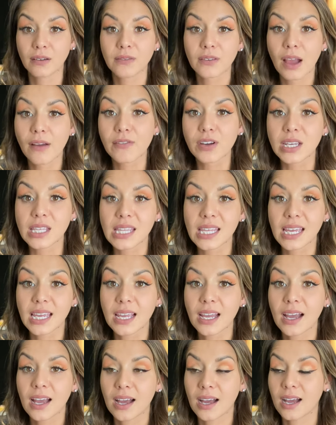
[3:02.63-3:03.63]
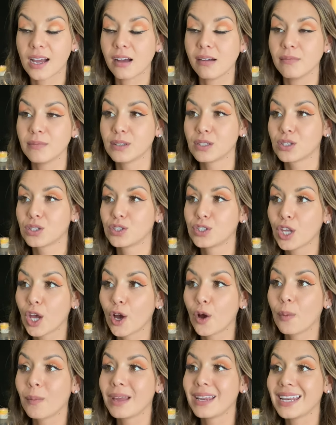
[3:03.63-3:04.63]
for everything.
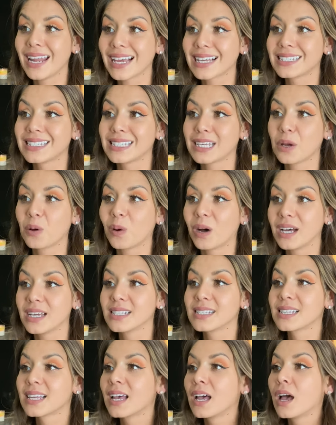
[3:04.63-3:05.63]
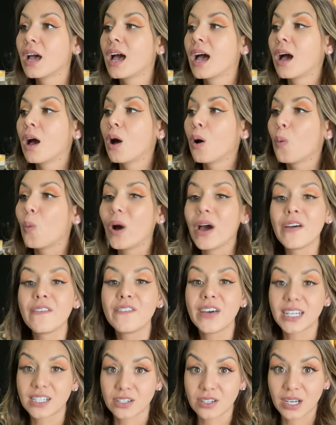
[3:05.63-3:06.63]
So my next thing was what
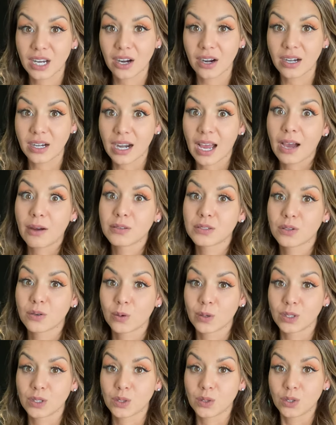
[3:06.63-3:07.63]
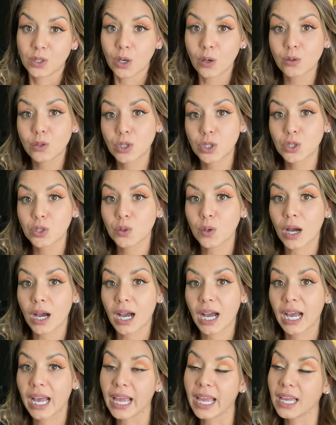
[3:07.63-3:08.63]
veterinarian I was going to go to.
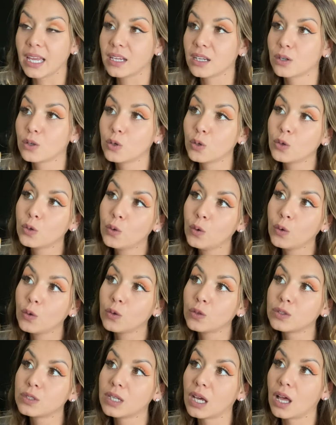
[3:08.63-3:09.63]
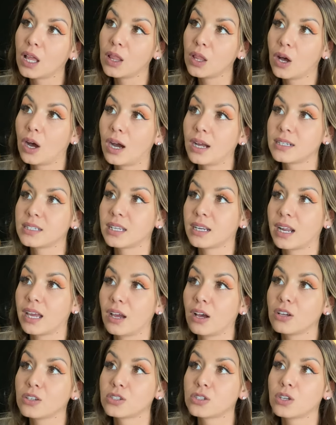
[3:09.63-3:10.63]
I Googled a lot, and I
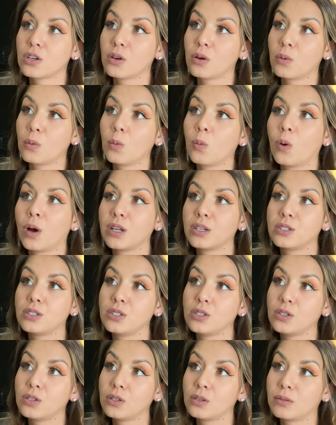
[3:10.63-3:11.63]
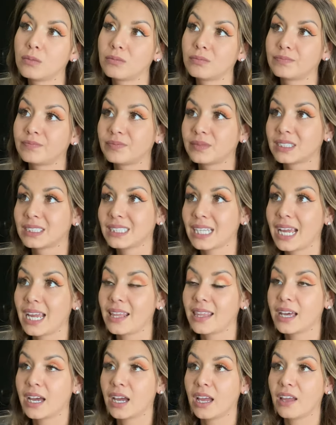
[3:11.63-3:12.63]
also want to say
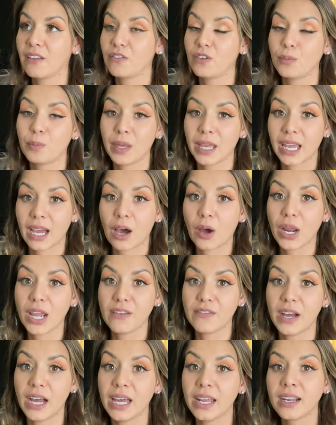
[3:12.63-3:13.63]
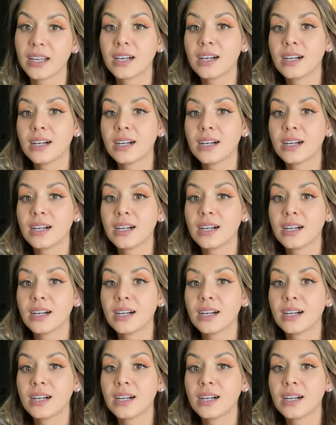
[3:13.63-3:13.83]
that if you pick out a vet,